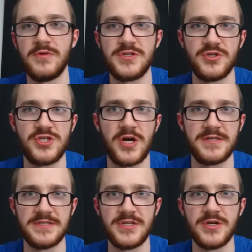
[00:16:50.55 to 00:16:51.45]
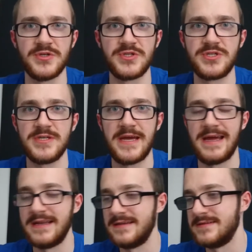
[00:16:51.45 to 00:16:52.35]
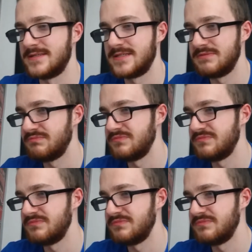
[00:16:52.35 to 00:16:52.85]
which Uncharted does, and